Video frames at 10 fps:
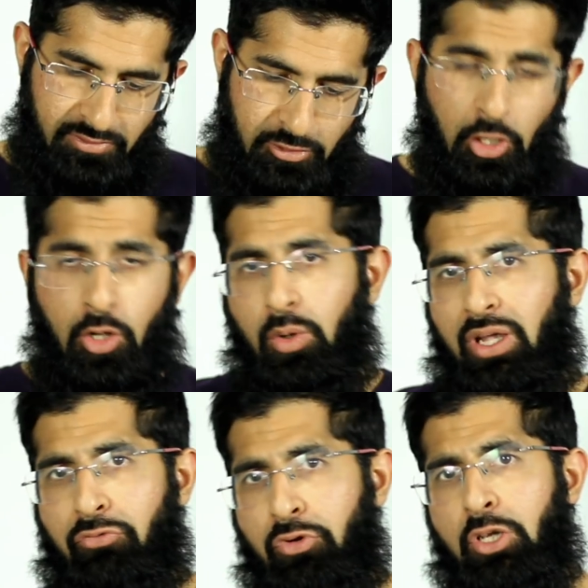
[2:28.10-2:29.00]
So
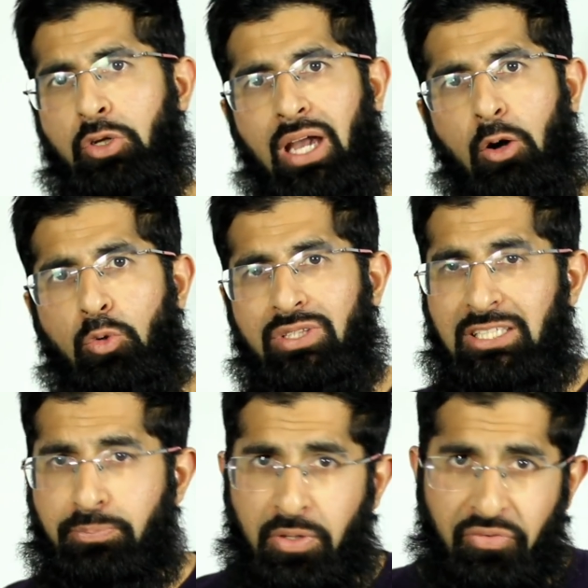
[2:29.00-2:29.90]
if we look at all
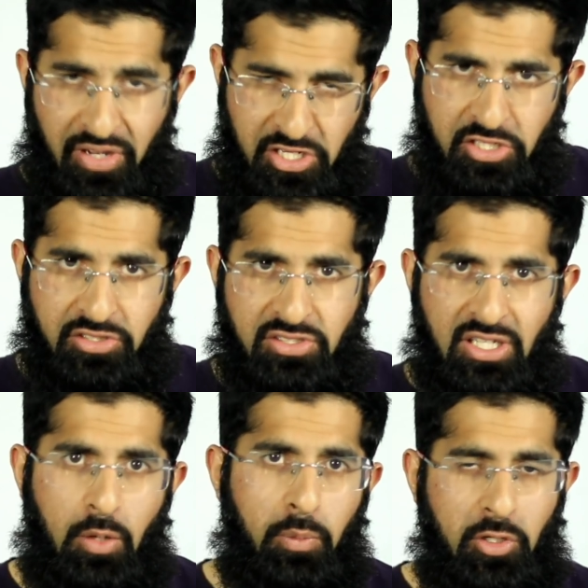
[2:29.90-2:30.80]
these professions,
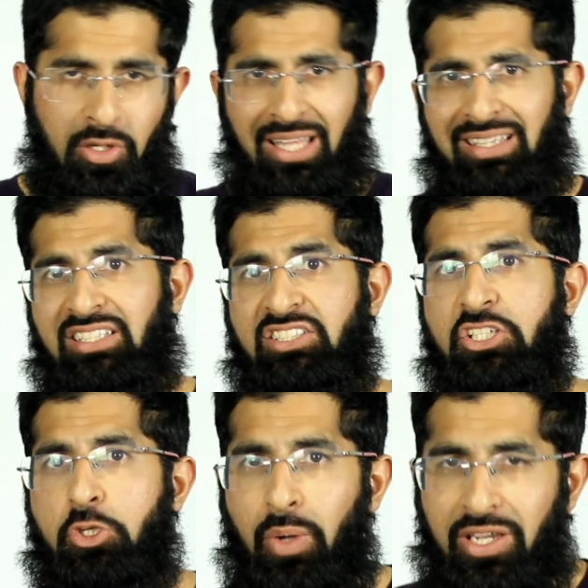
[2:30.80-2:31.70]
we look at these
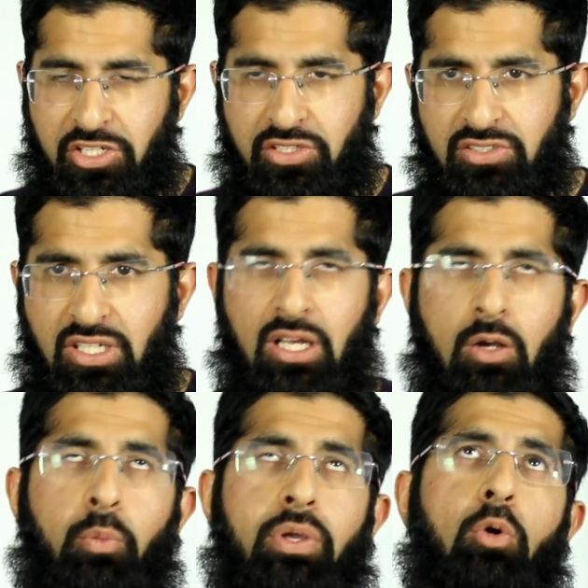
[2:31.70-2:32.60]
situations,
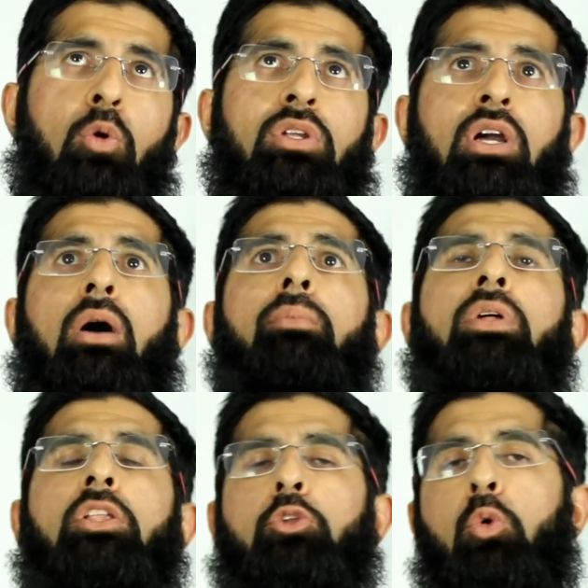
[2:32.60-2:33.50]
we all
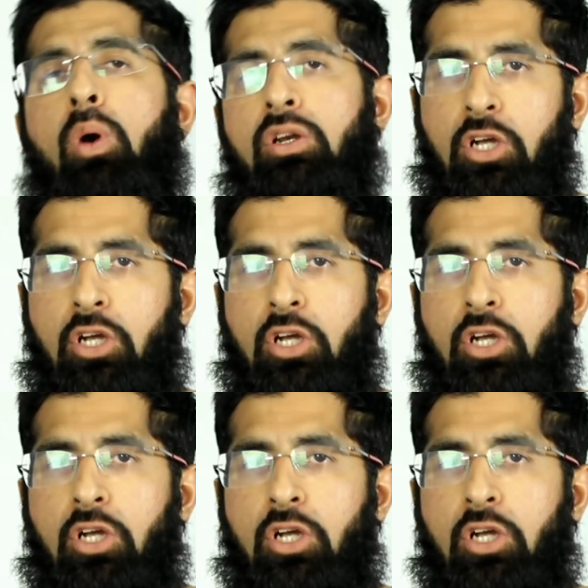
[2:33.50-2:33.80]
come to one